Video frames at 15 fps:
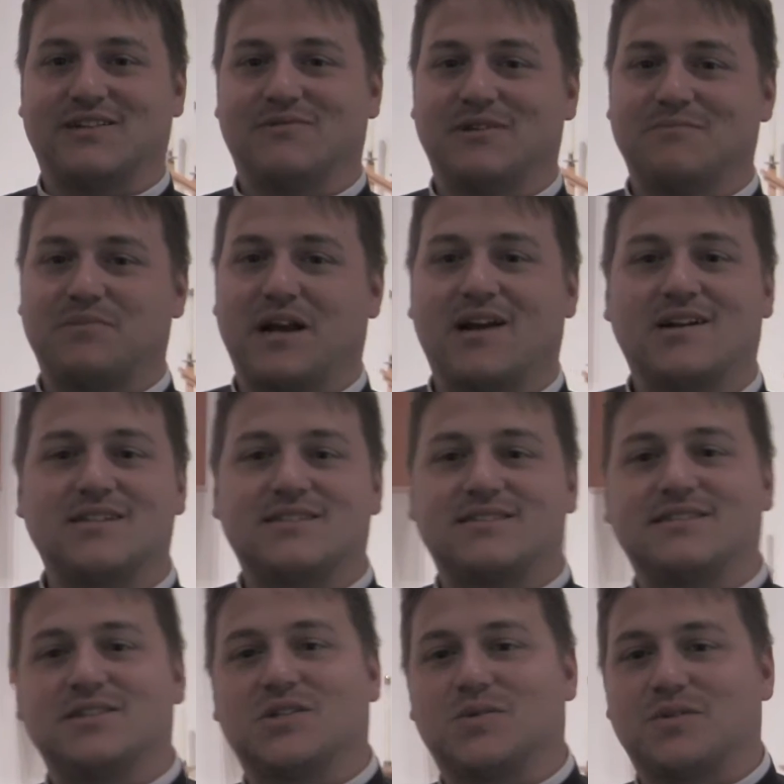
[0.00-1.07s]
And when parents
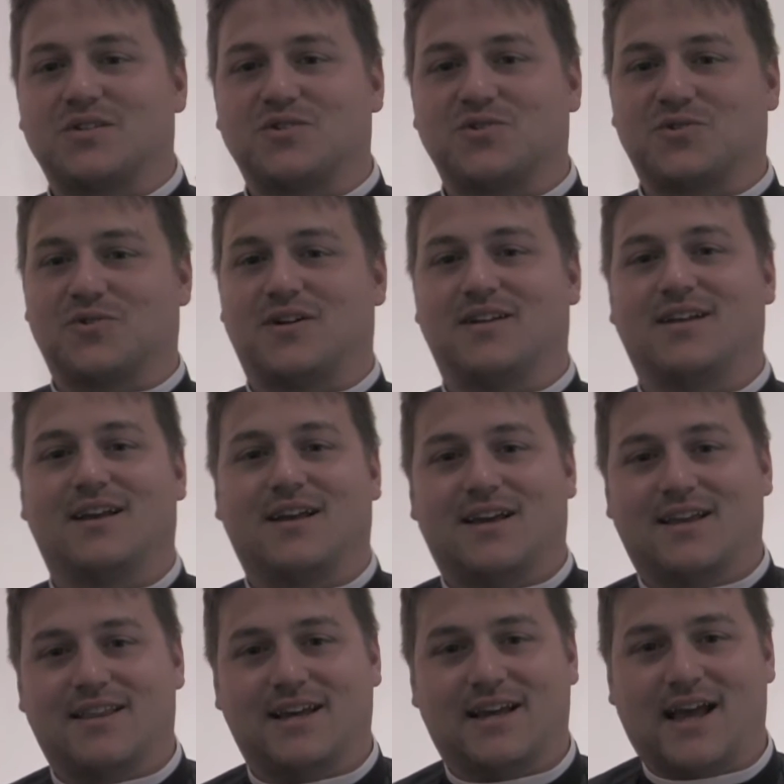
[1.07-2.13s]
deal with children,
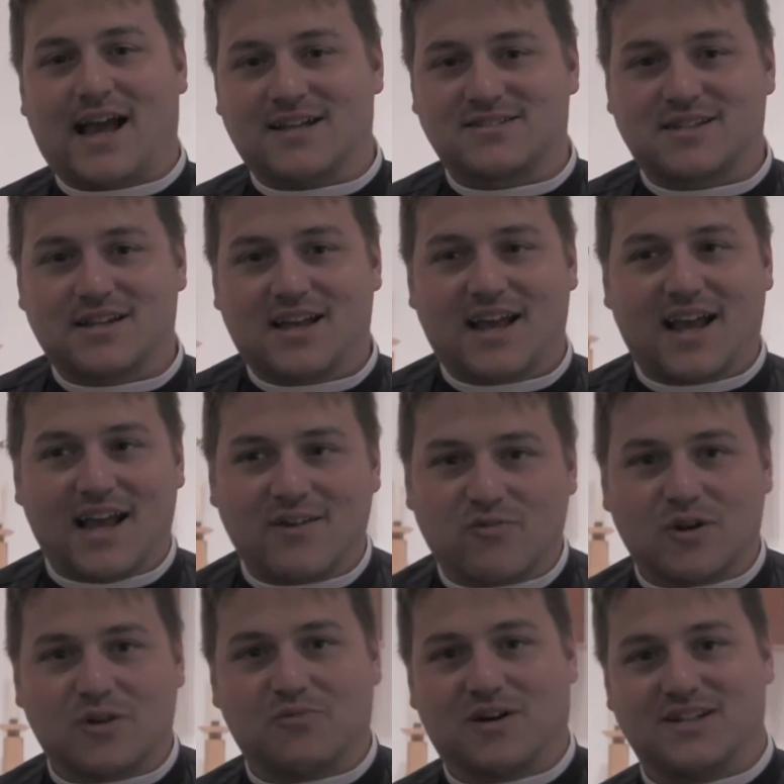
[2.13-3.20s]
they ask
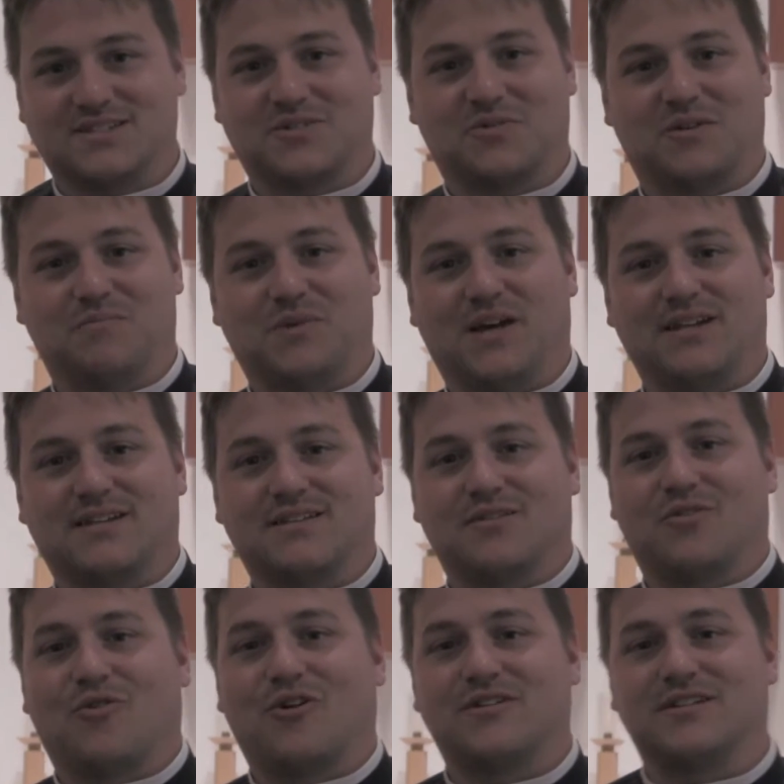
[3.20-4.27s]
everyone to repent. The
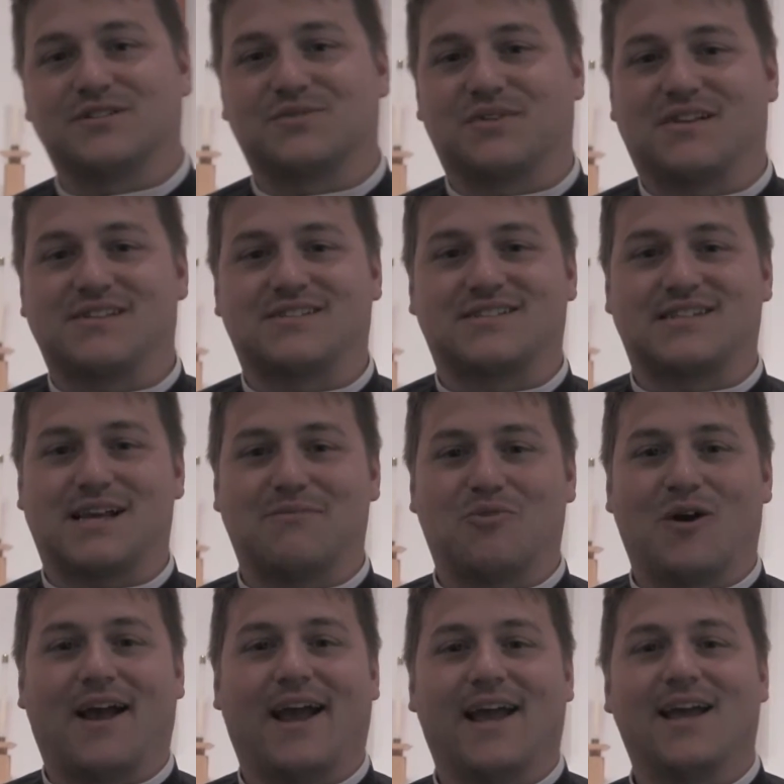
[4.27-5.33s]
Lord deals with us the same
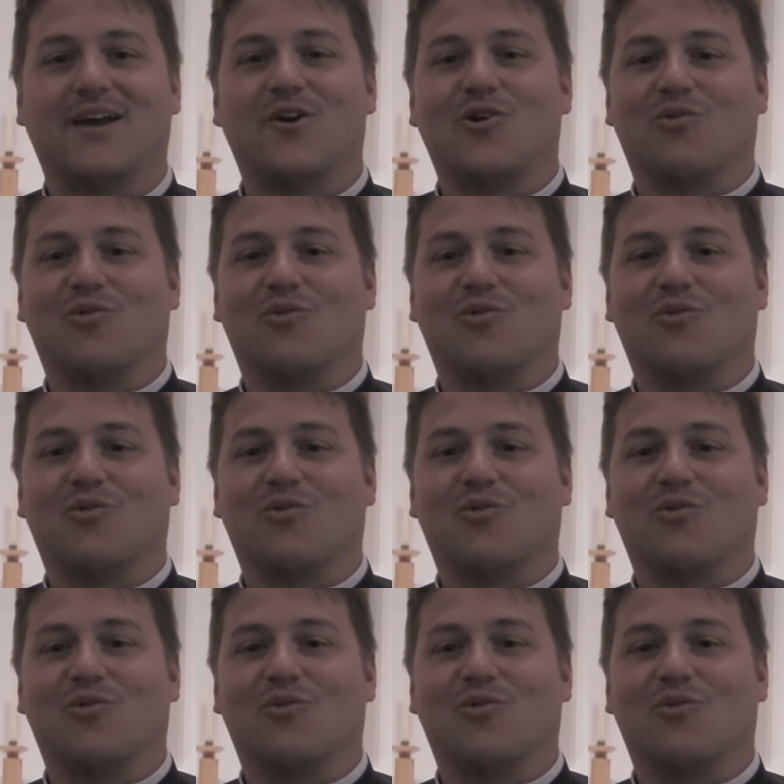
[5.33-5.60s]
way.